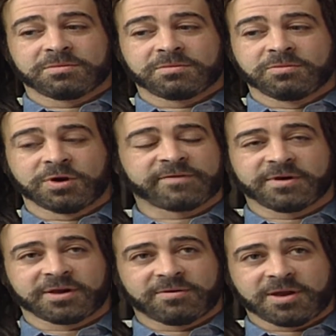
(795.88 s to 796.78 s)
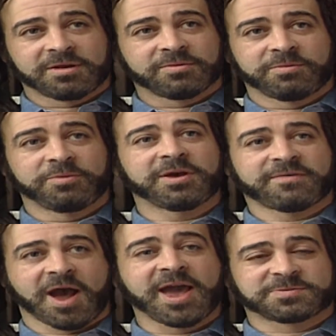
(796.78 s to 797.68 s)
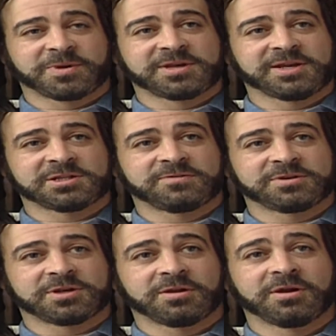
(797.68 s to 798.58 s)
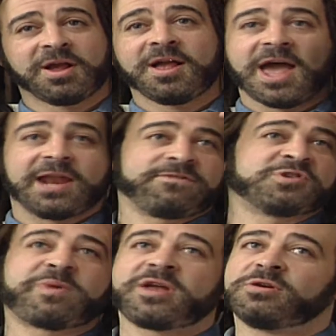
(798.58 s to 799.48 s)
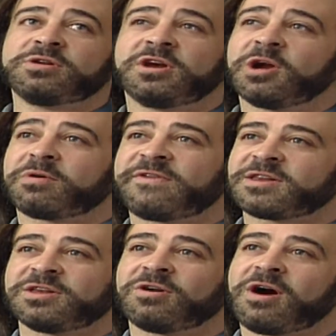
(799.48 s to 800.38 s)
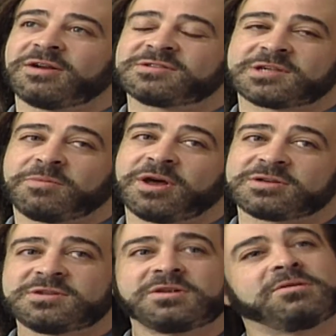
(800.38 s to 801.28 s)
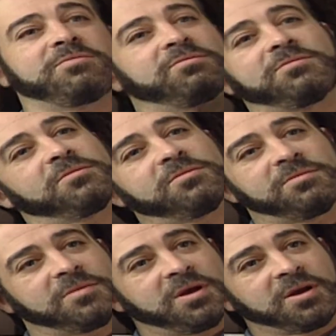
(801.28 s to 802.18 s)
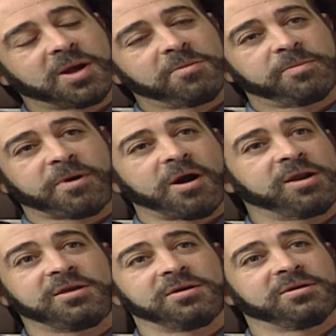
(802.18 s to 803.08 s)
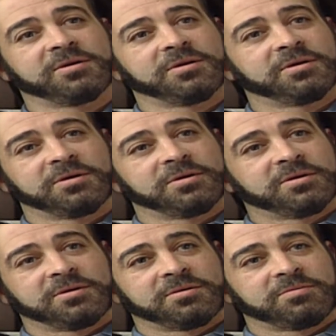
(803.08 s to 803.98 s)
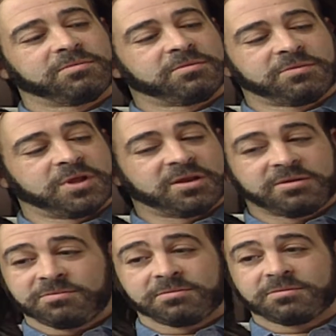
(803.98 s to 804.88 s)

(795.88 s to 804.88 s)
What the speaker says: we're not fucking around. I mean, we have high expectations of each other. And if you spent your year perfecting your art and someone else didn't come to the party, then